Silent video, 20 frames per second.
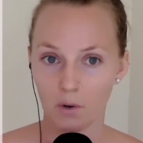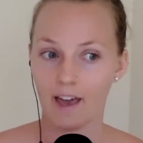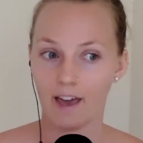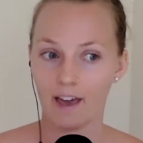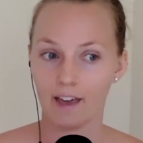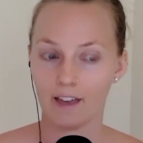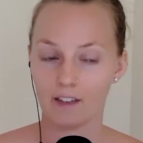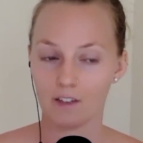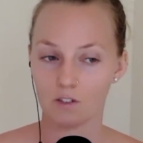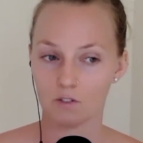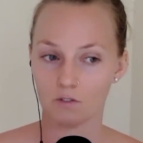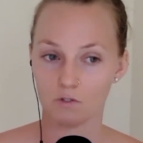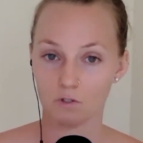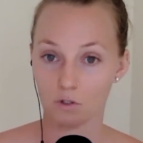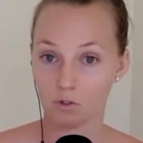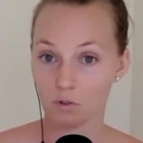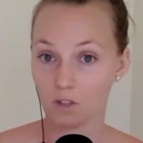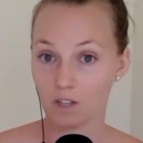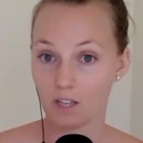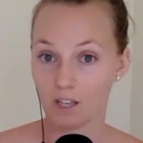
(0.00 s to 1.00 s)
And
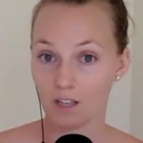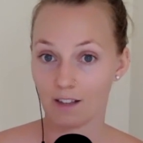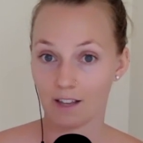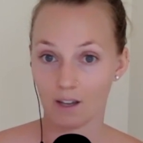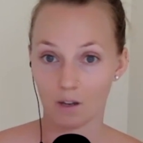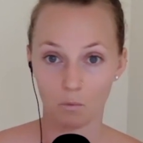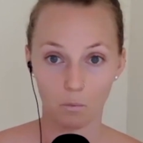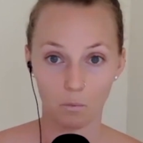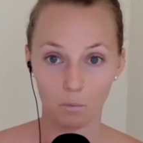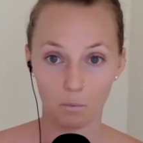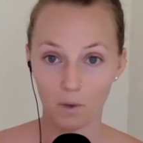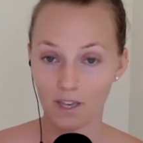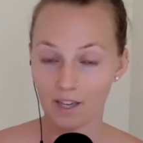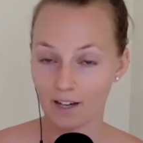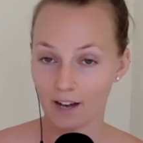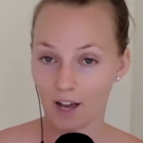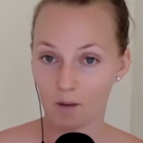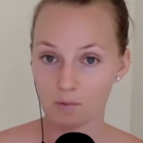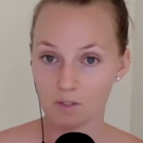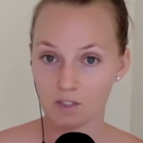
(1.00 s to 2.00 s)
truly, we can
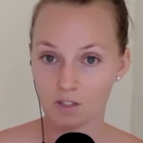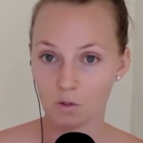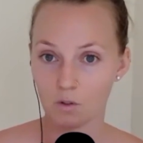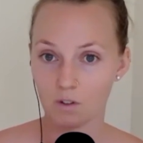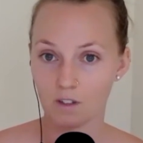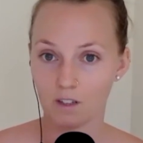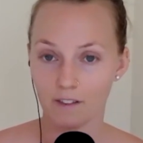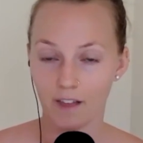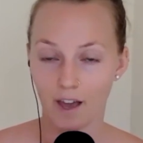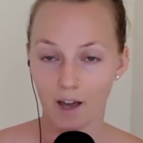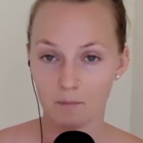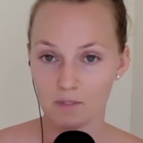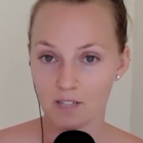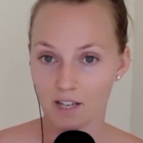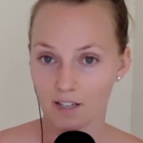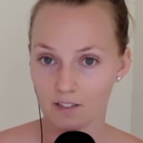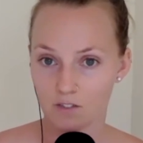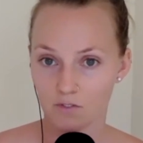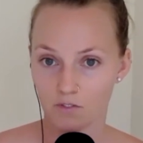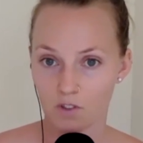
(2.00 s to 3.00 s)
absolutely lab
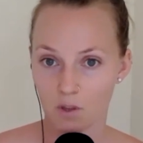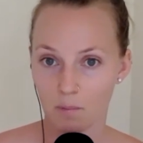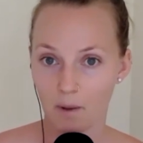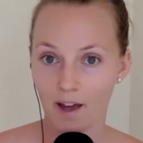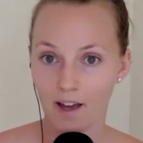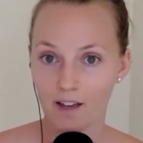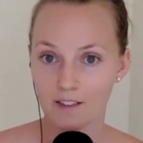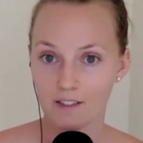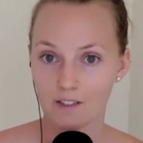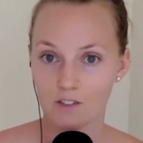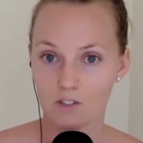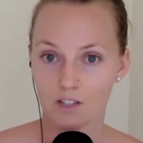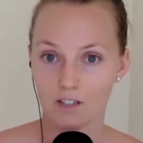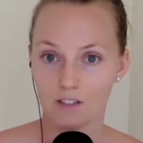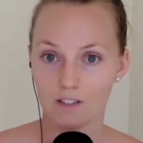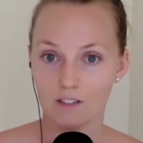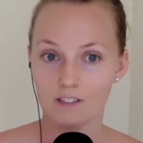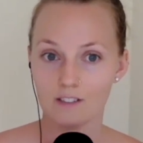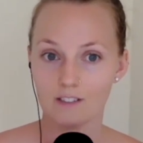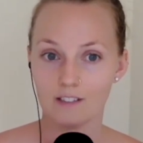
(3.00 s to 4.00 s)
test for the
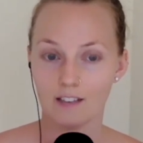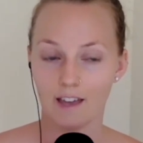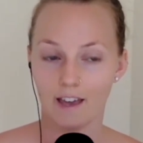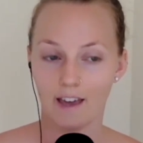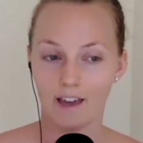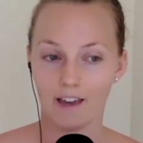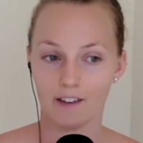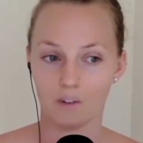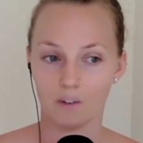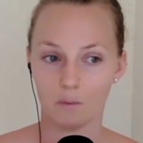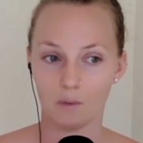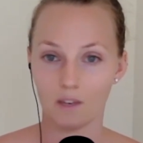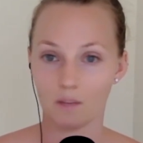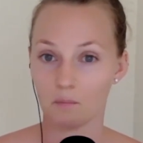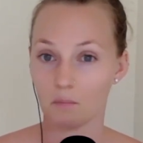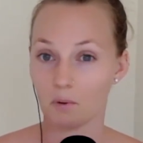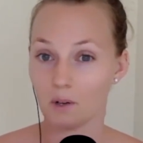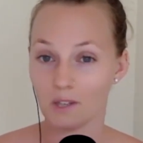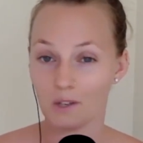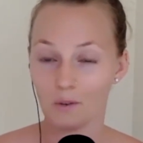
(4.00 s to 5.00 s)
pathogens, and we can
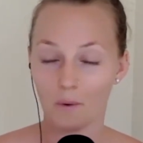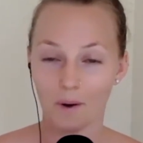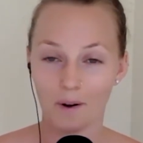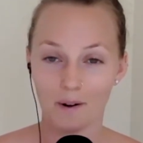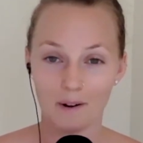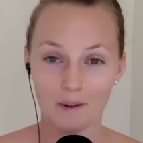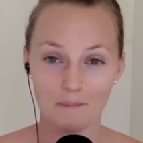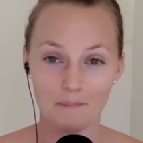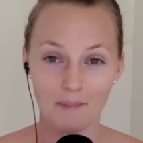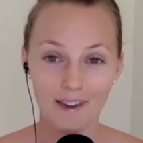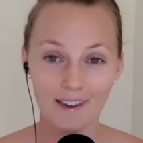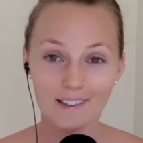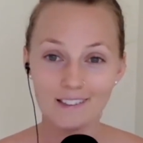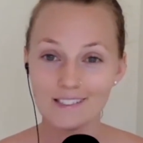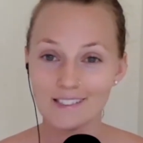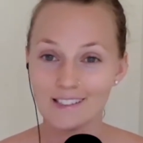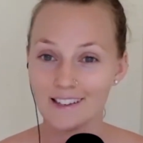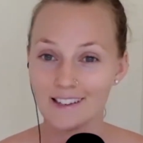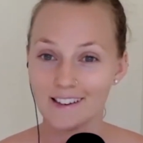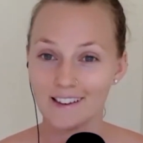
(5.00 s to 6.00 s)
put you on an
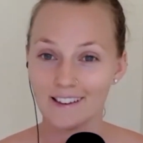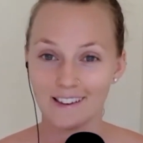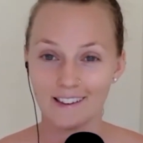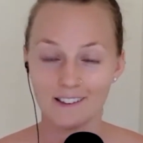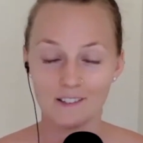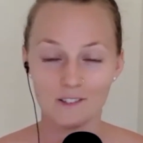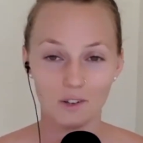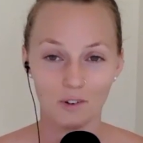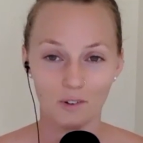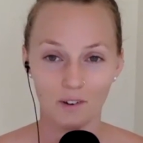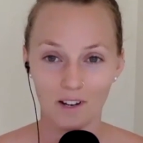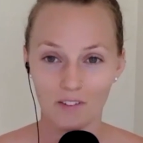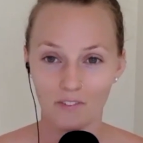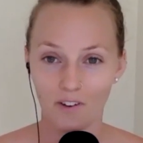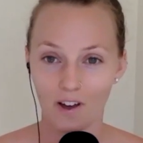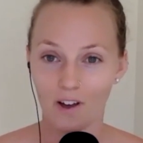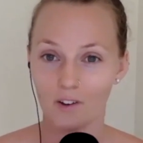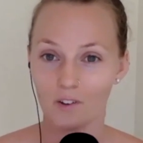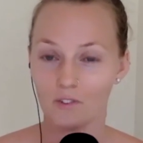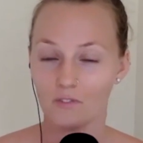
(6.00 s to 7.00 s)
amazing integrative
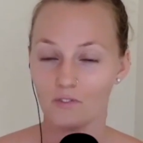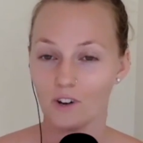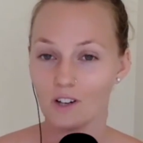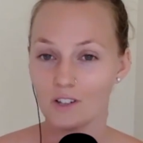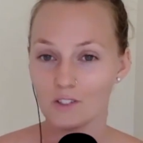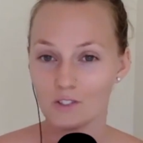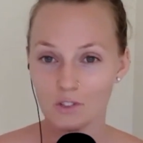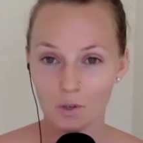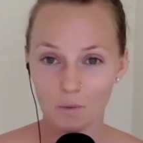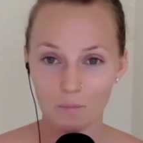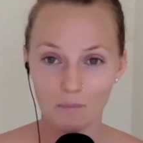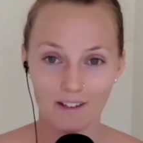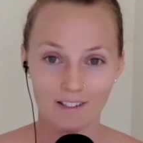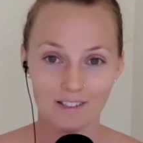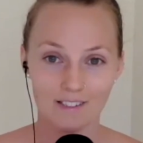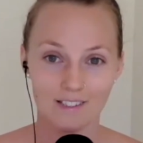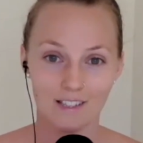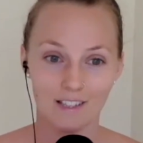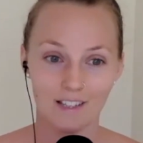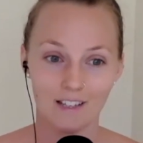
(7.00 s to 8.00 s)
health, functional
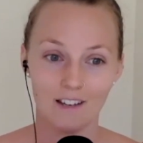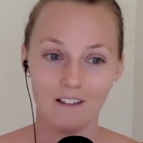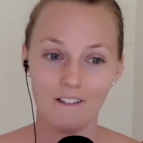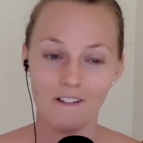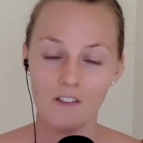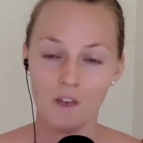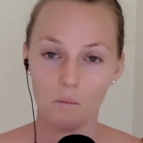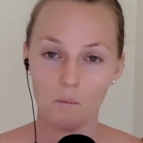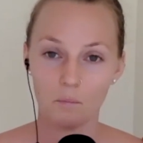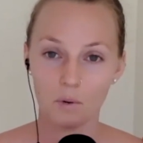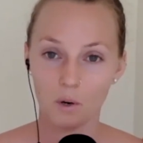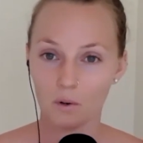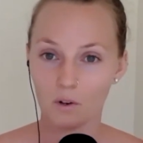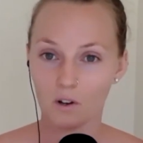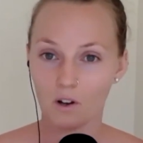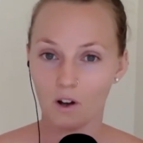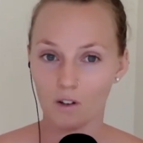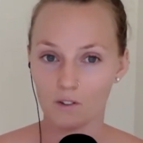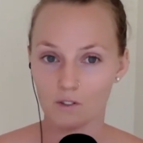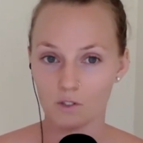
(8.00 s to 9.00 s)
medicine
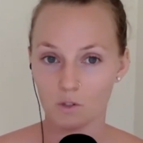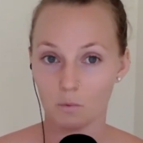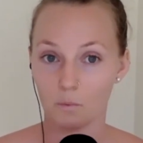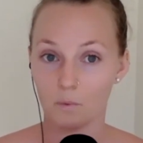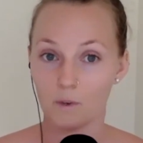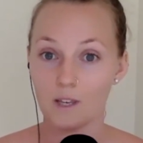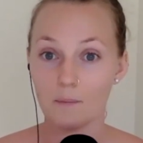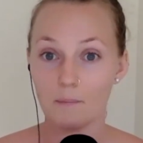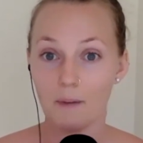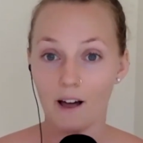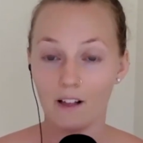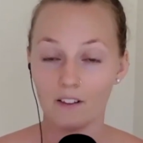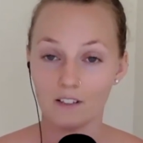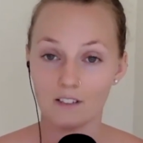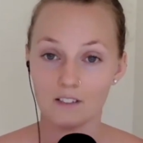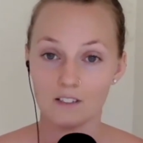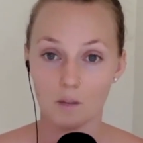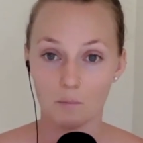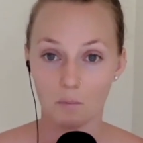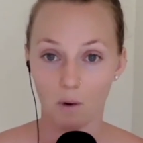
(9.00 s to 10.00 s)
protocol to
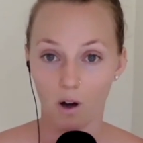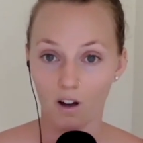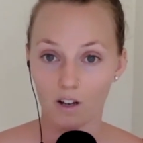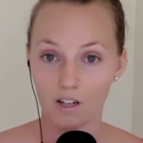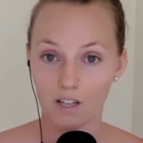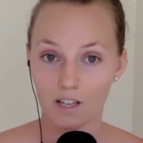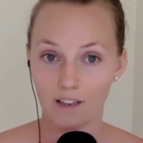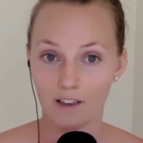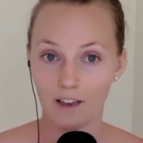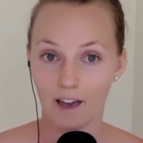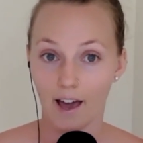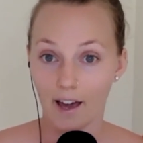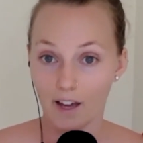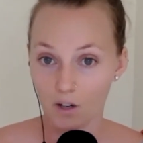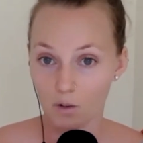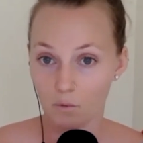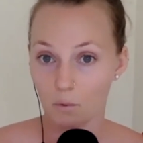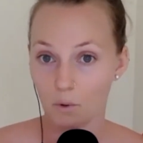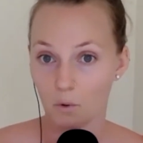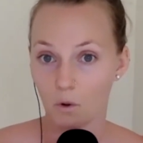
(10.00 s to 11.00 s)
rebalance the body at
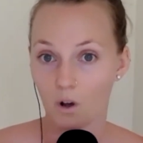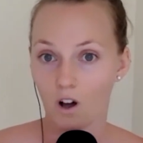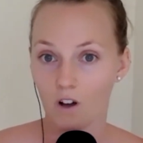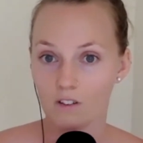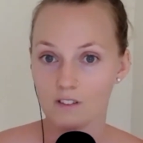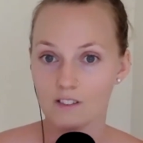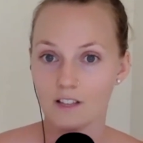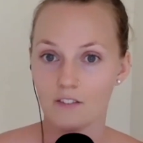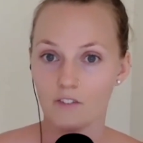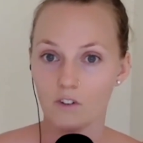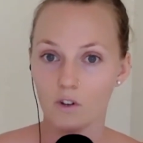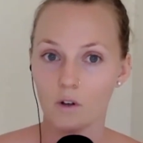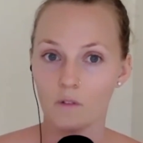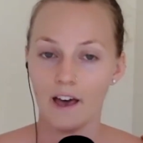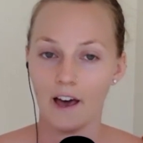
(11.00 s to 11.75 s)
a root cause level.